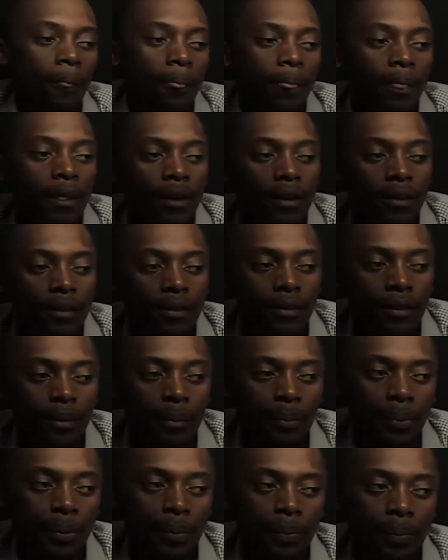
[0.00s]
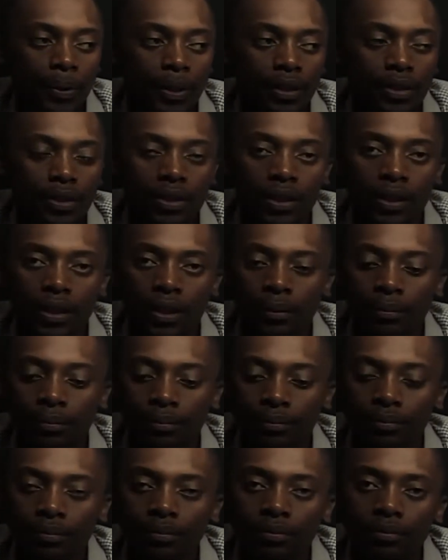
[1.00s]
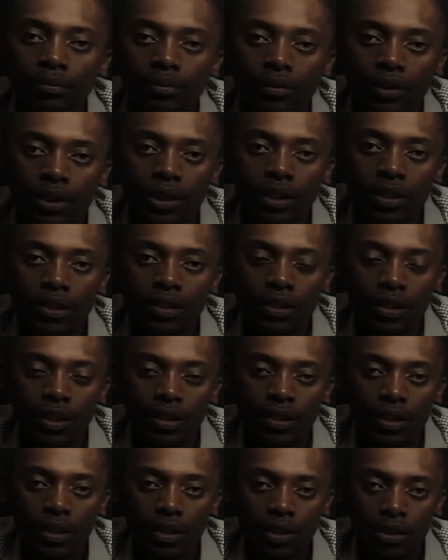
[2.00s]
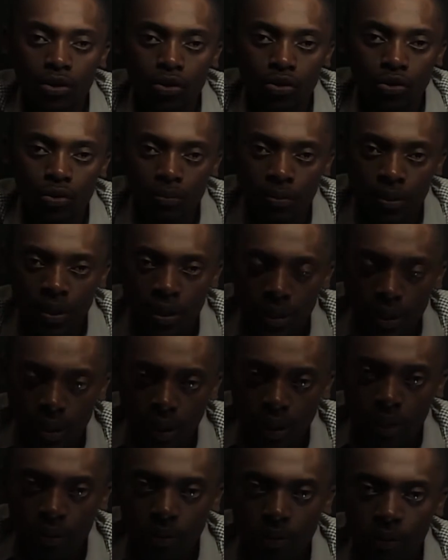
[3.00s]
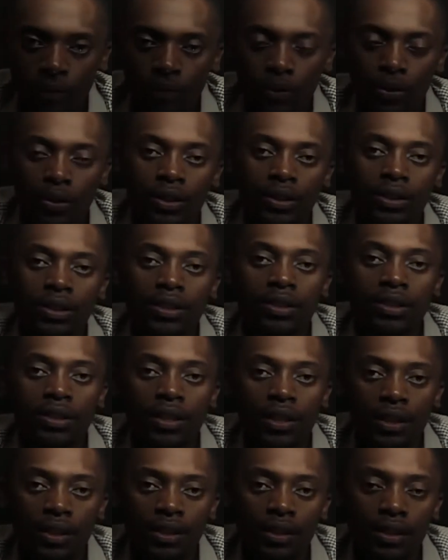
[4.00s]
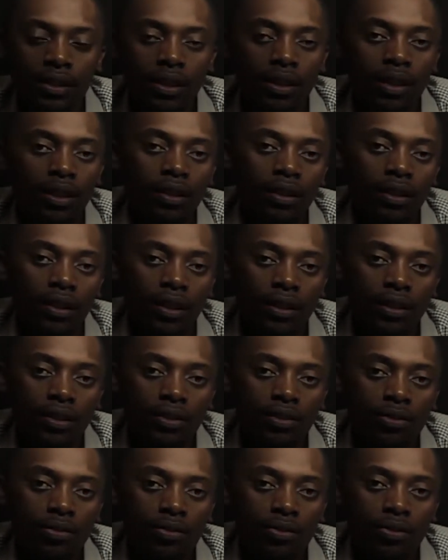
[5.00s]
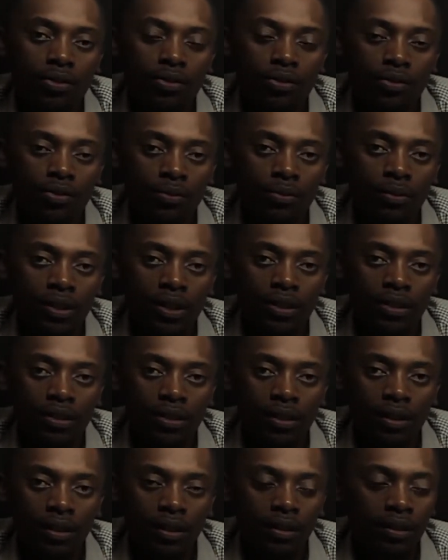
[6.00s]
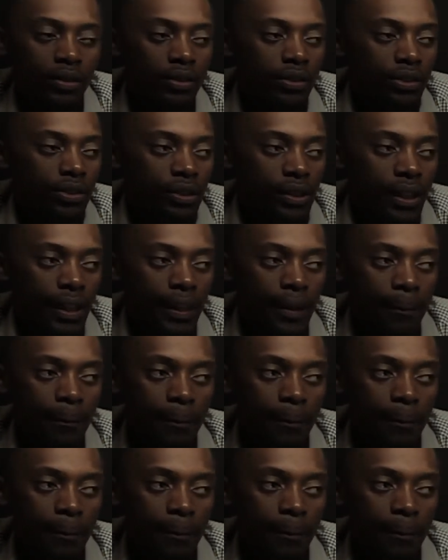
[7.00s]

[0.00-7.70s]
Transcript: A simple pendulum is an instrument, like we've already said, that is used to measure time.